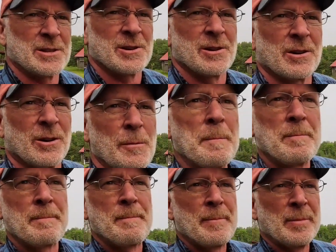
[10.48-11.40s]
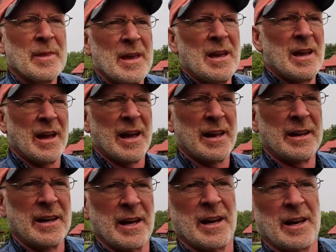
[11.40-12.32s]
circle,
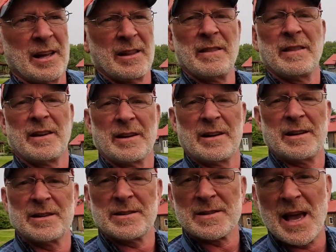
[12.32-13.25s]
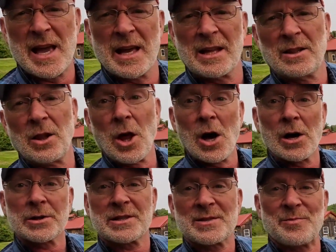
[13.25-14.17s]
and there is a
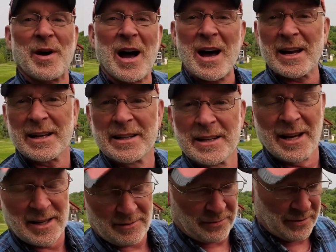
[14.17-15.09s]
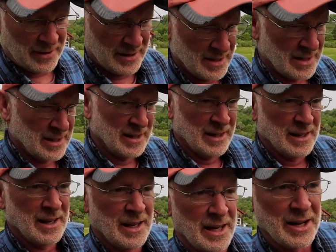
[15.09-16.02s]
lost pocket knife
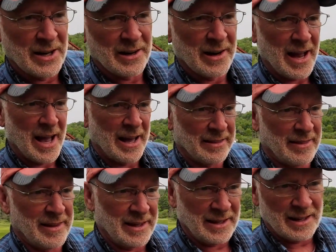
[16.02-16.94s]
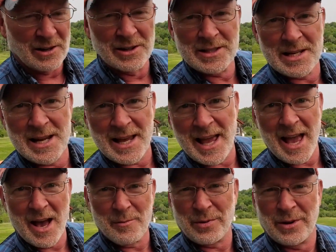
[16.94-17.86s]
here at the hunting
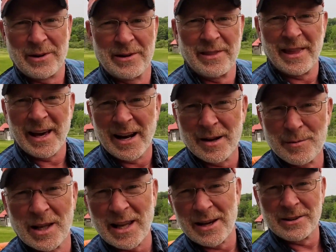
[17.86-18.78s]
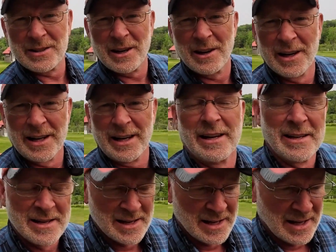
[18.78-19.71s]
camp that I'm allowed to hunt
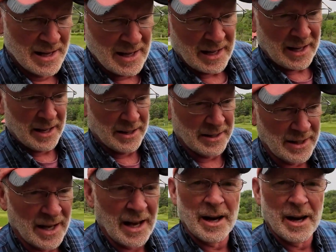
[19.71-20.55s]
in